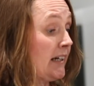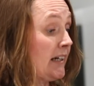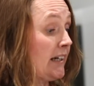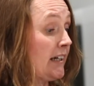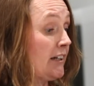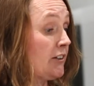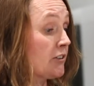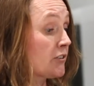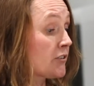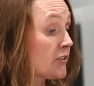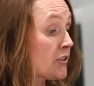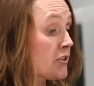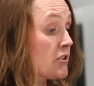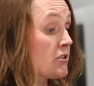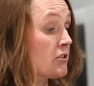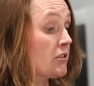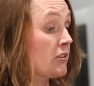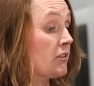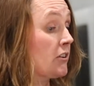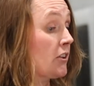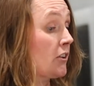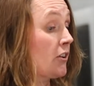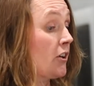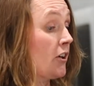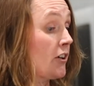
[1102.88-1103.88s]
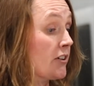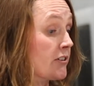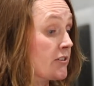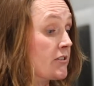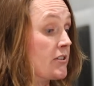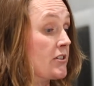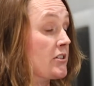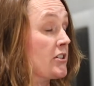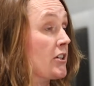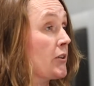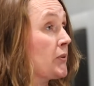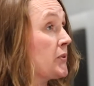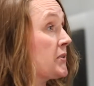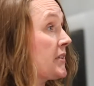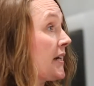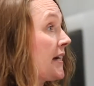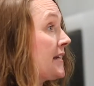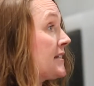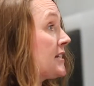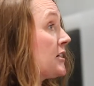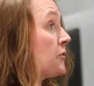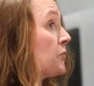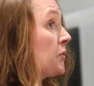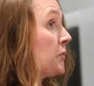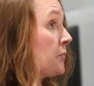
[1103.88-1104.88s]
He understood the costs
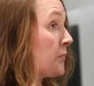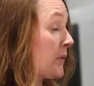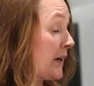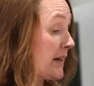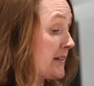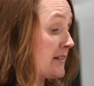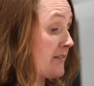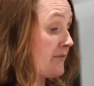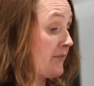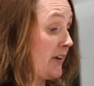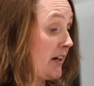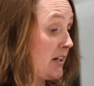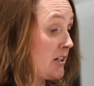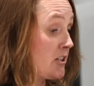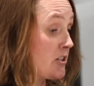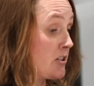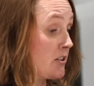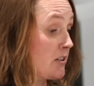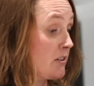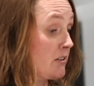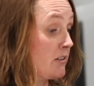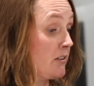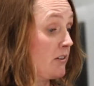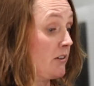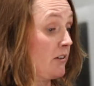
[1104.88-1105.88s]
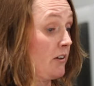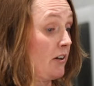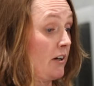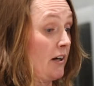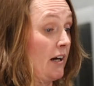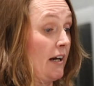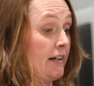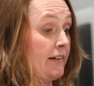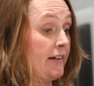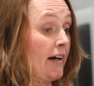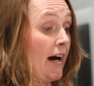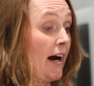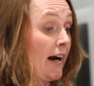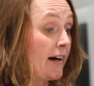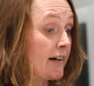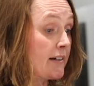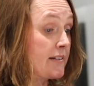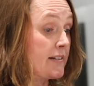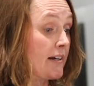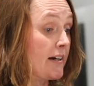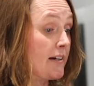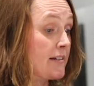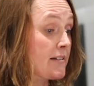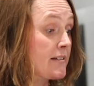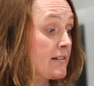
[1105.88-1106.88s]
associated with preservation and
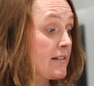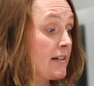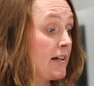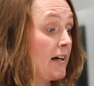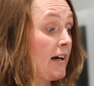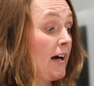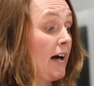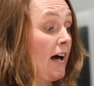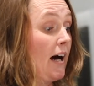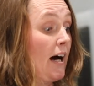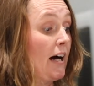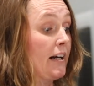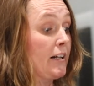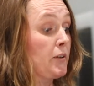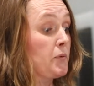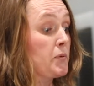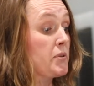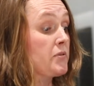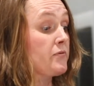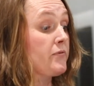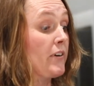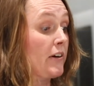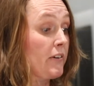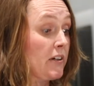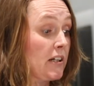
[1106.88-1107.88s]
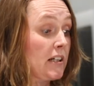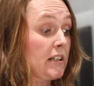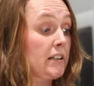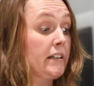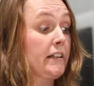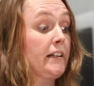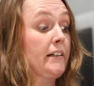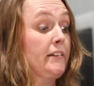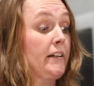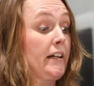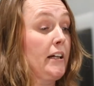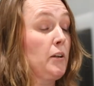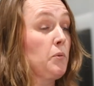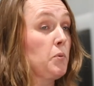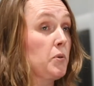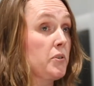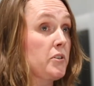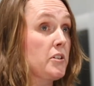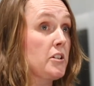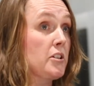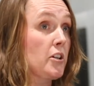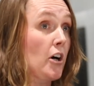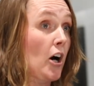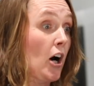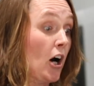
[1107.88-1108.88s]
access, and he was very clear that he
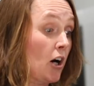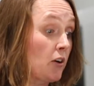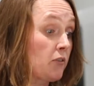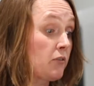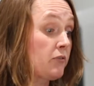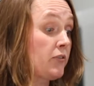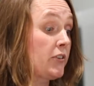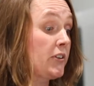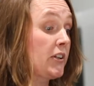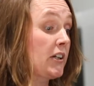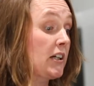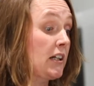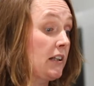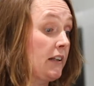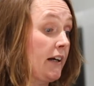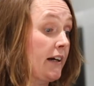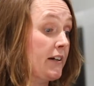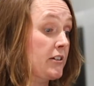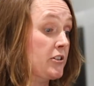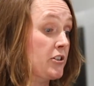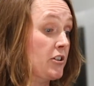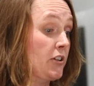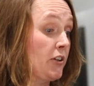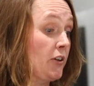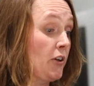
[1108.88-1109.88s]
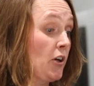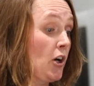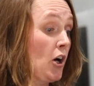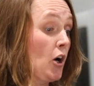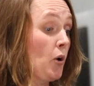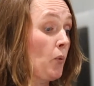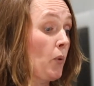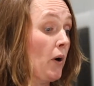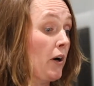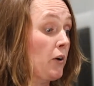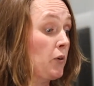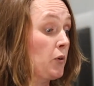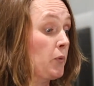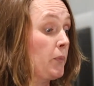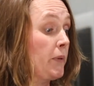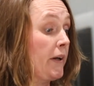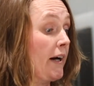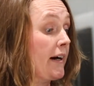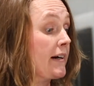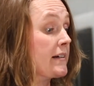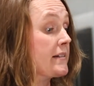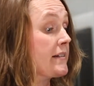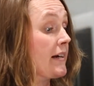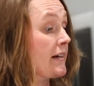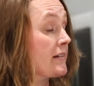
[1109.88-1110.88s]
wanted a home for the collection where it would be
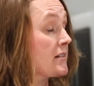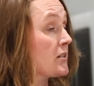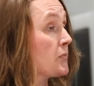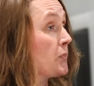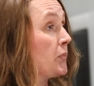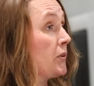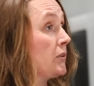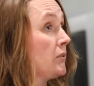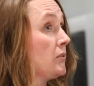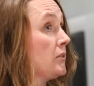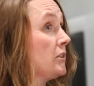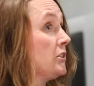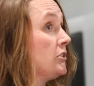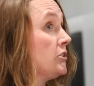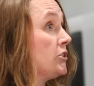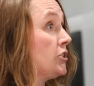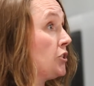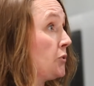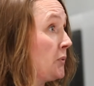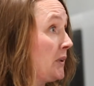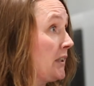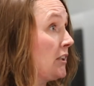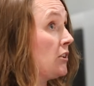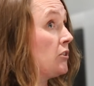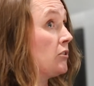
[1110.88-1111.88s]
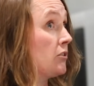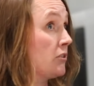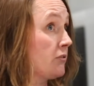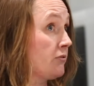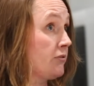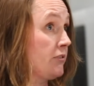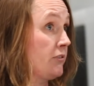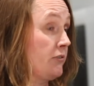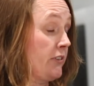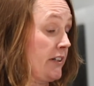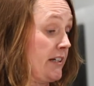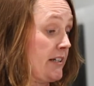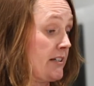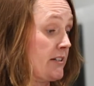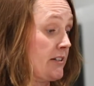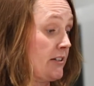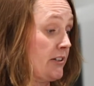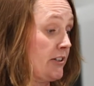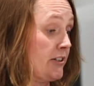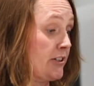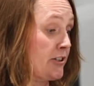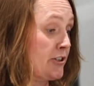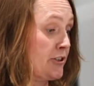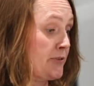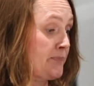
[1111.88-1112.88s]
accessible and doing good for
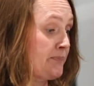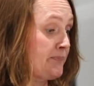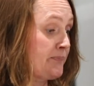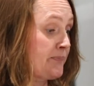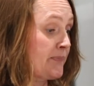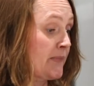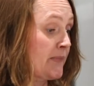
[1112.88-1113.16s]
research.